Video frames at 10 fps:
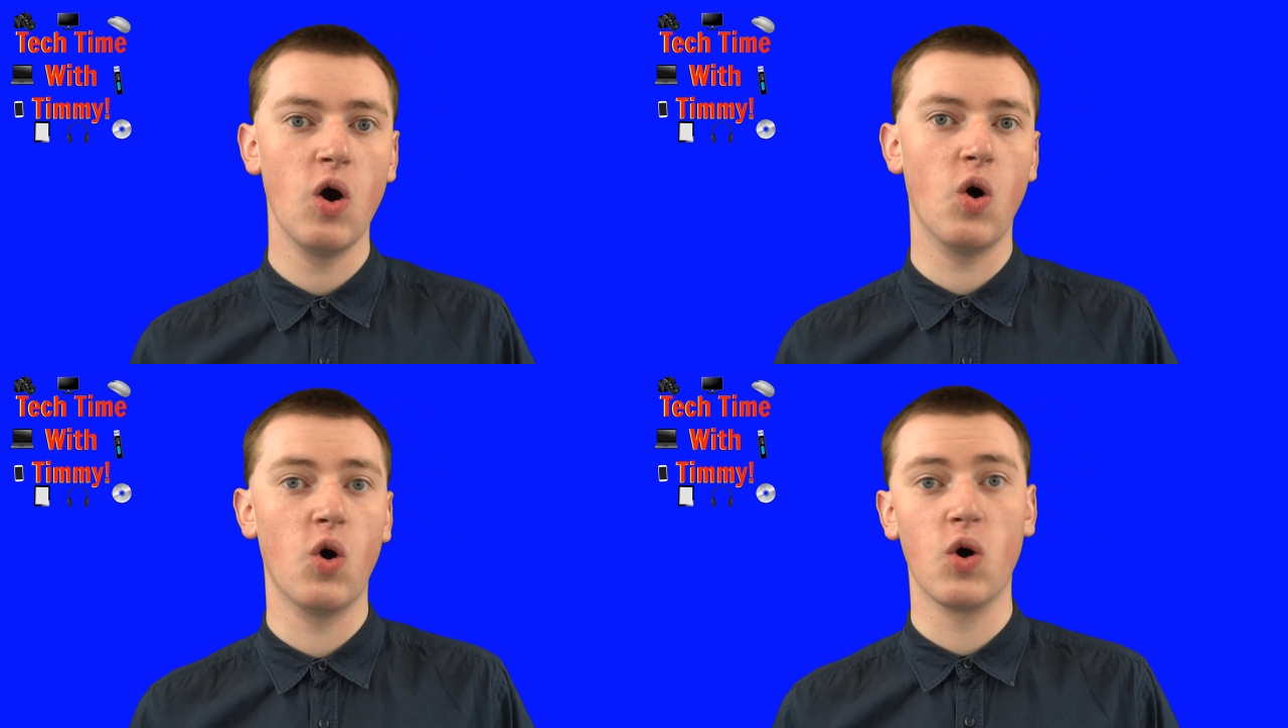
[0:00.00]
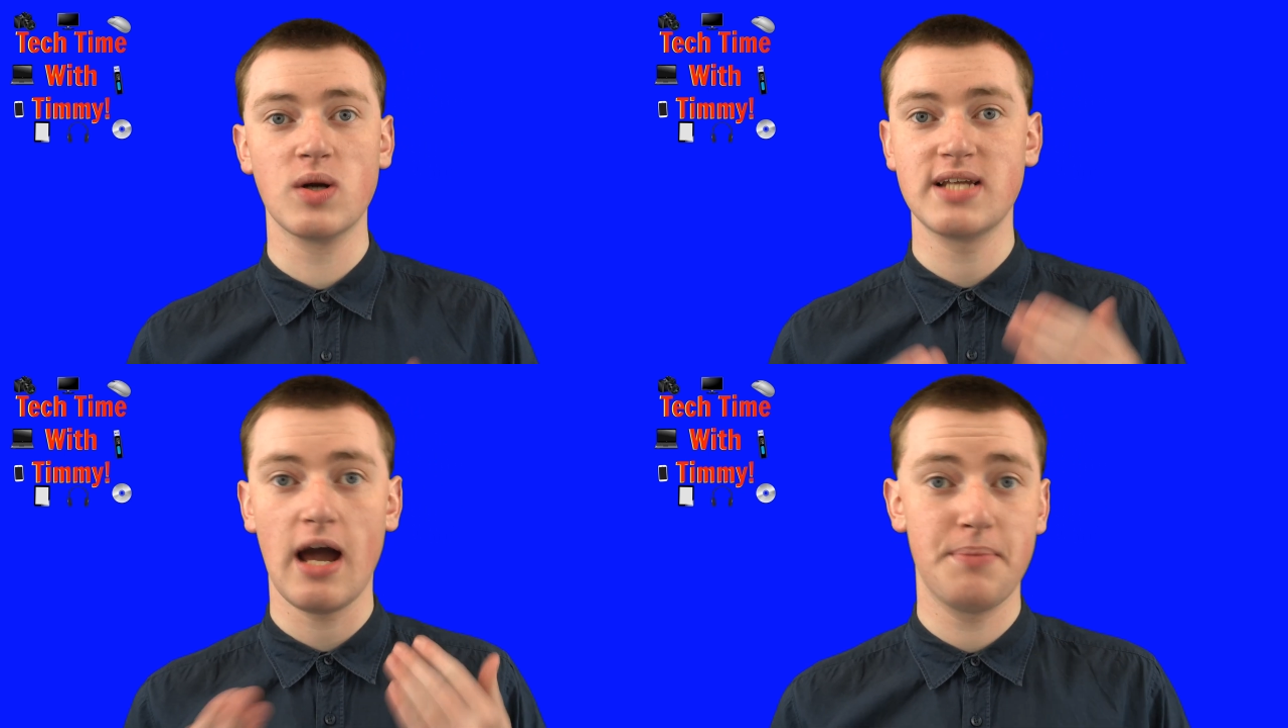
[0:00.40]

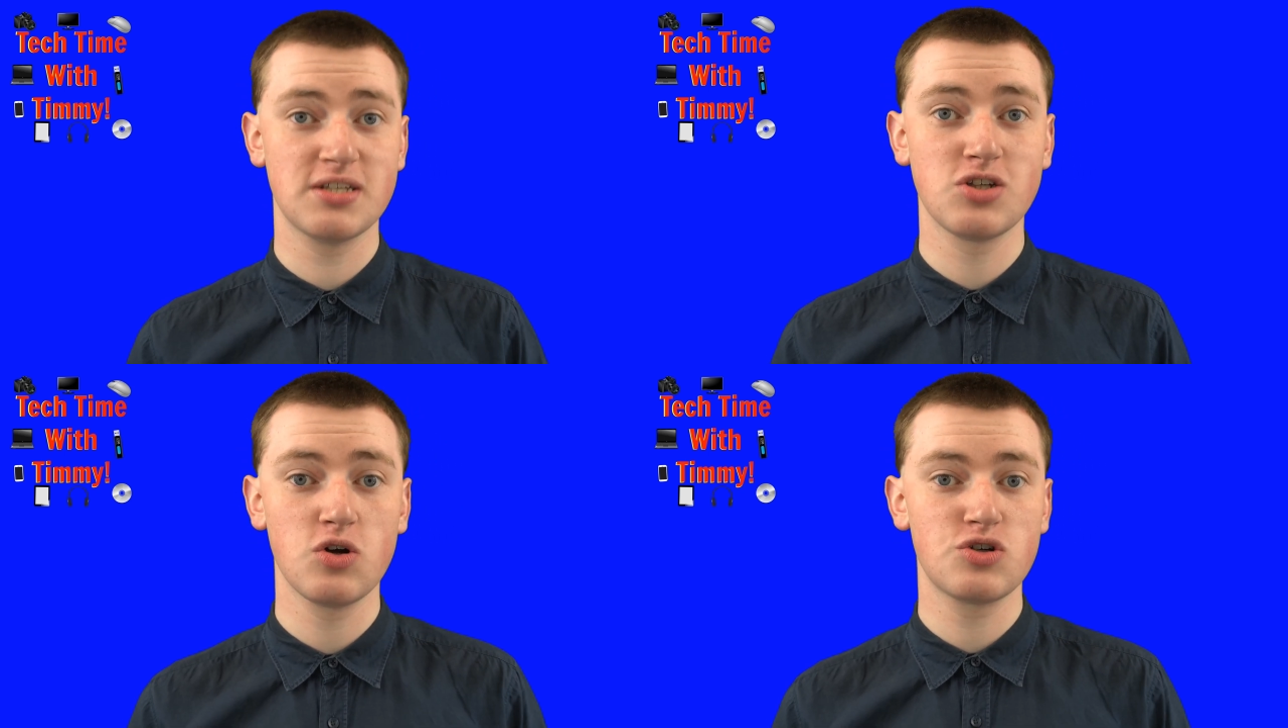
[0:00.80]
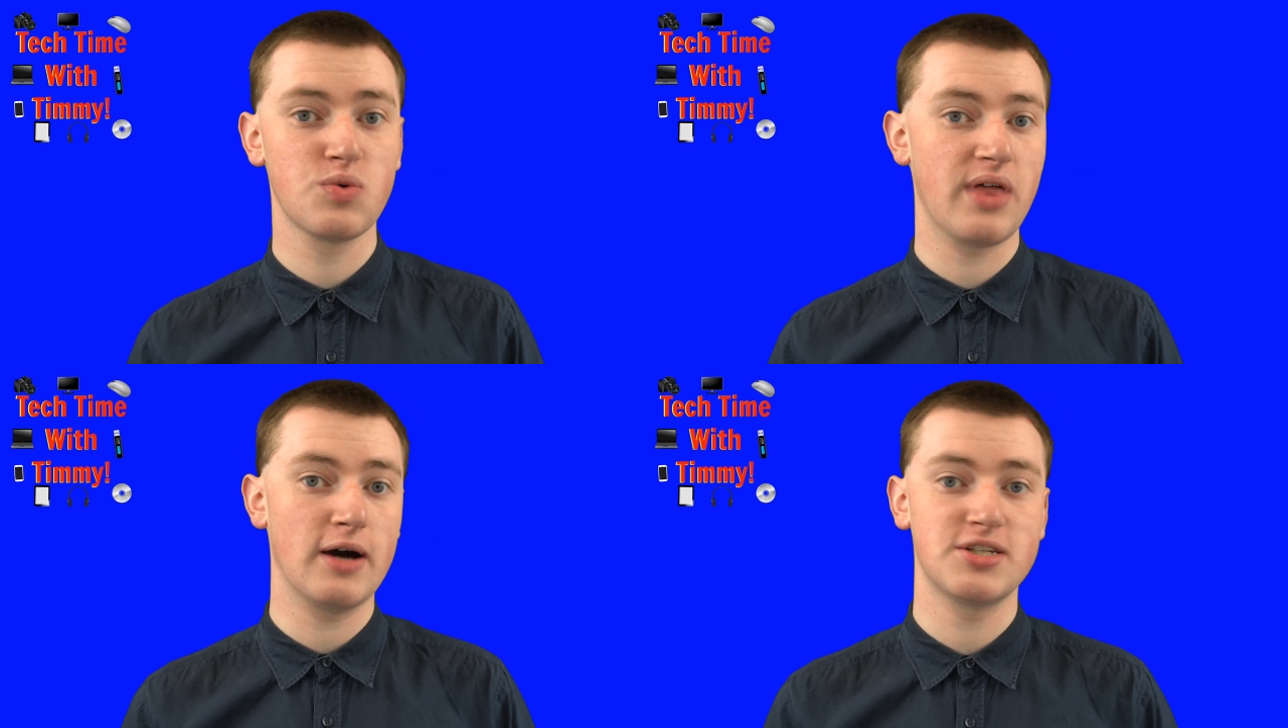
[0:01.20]
or type a search
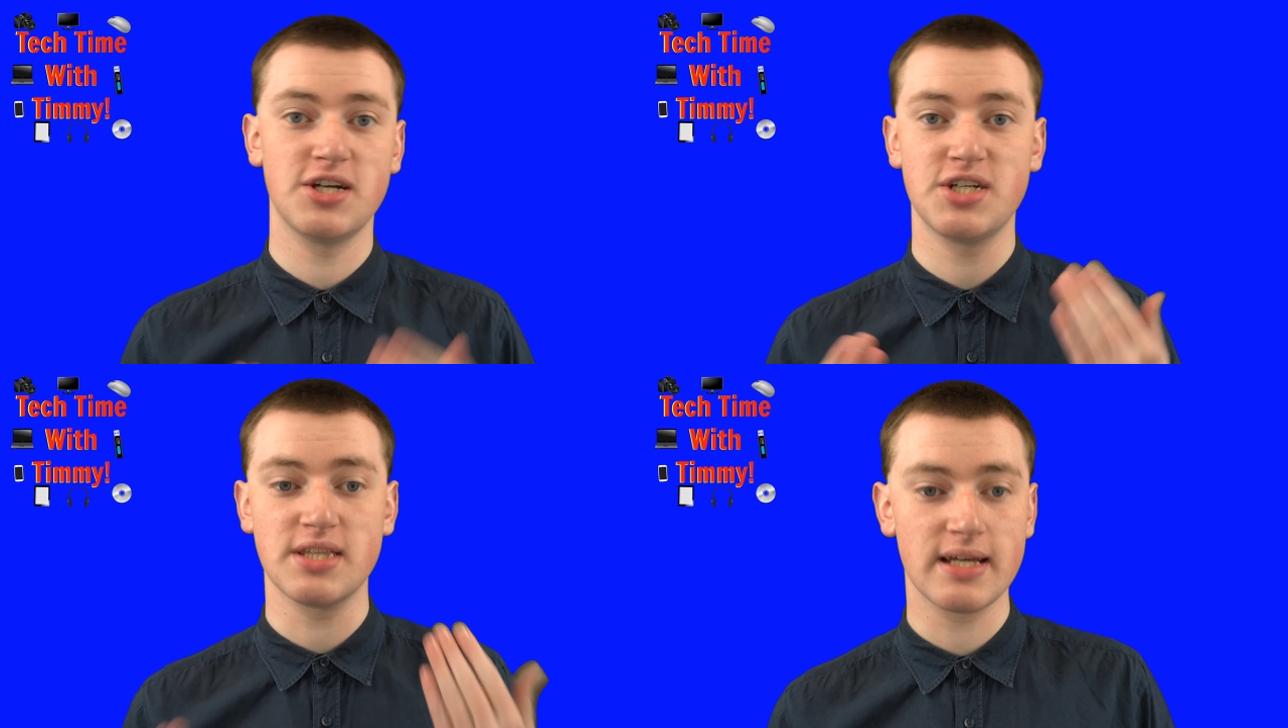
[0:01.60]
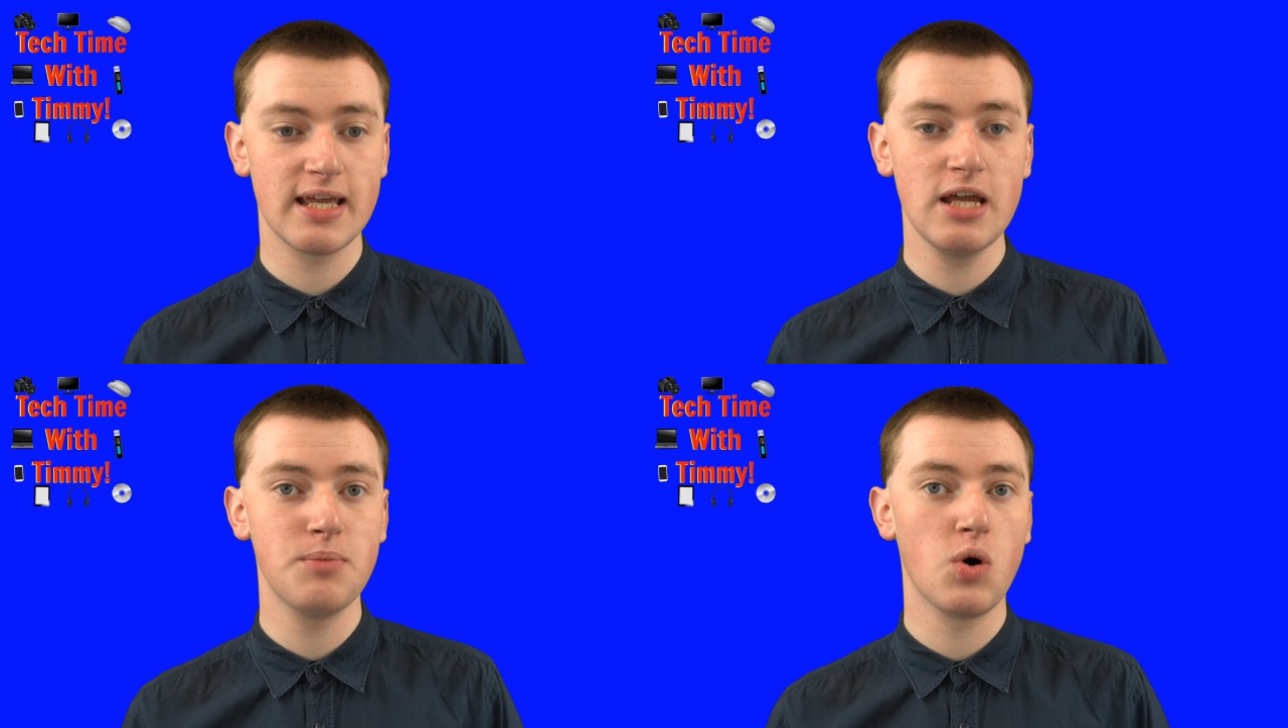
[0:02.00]
without touching the
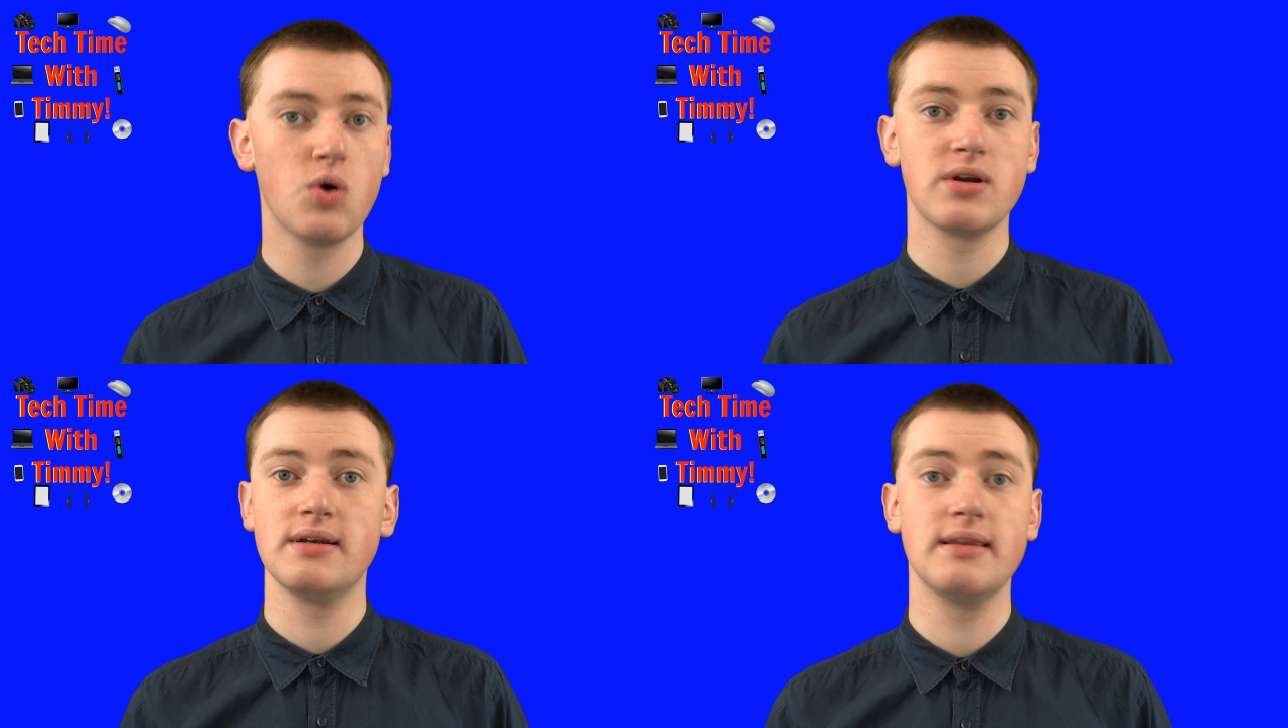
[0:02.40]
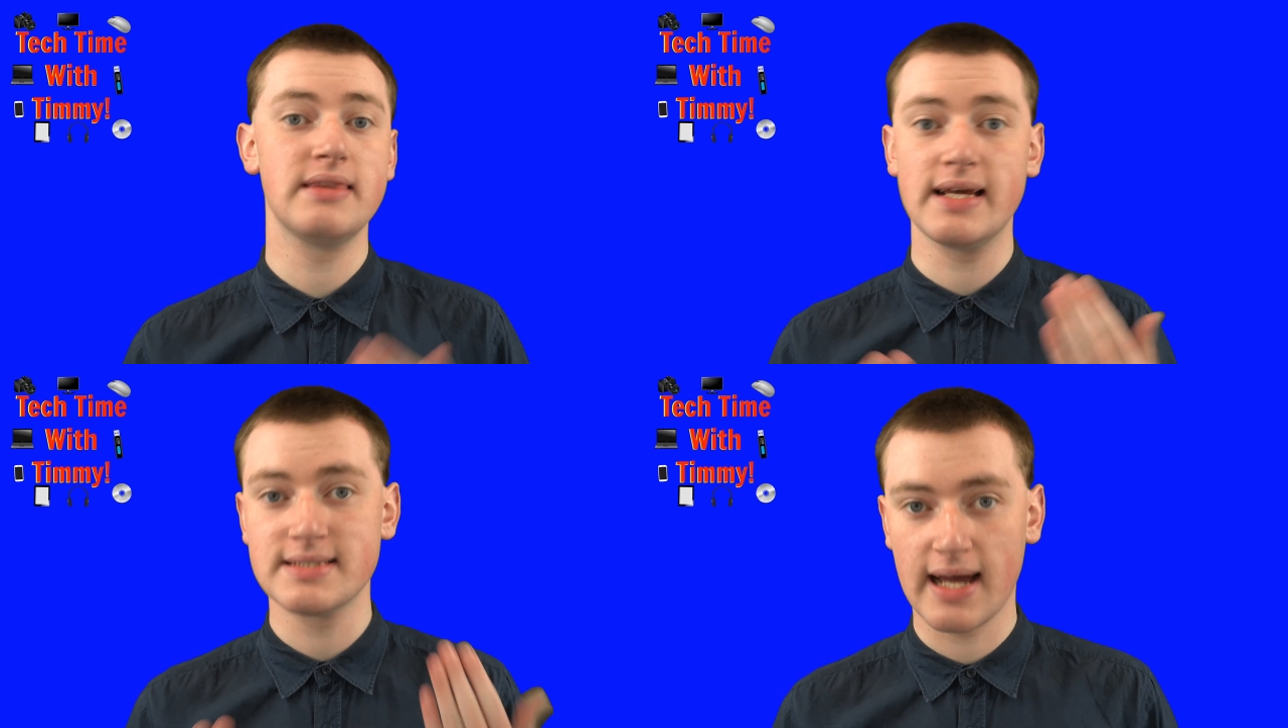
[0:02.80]
keyboard and
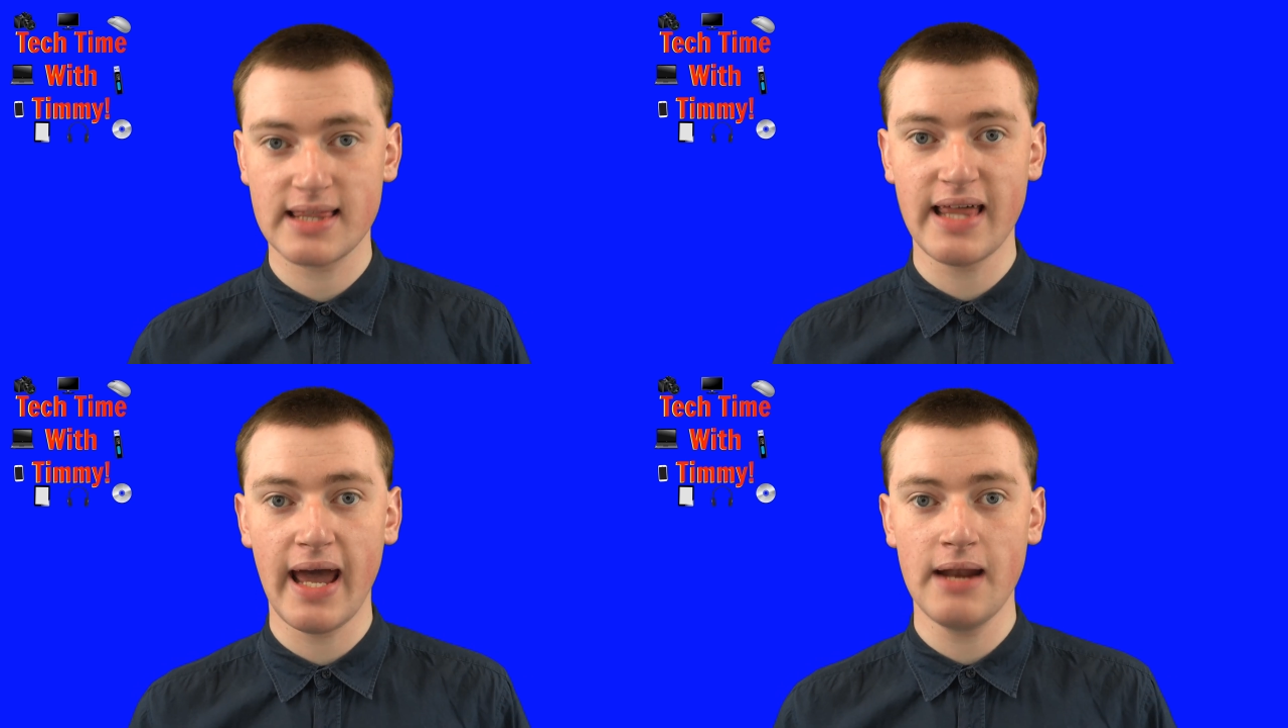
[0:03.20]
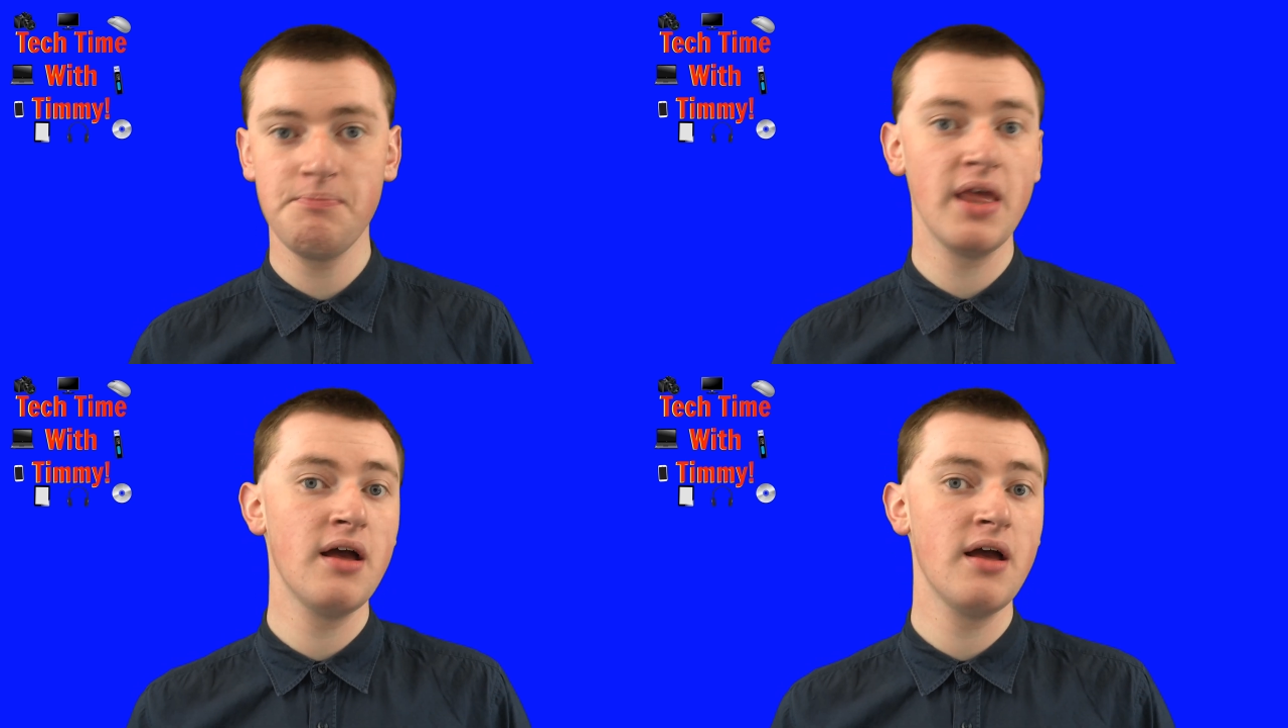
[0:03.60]
things like that,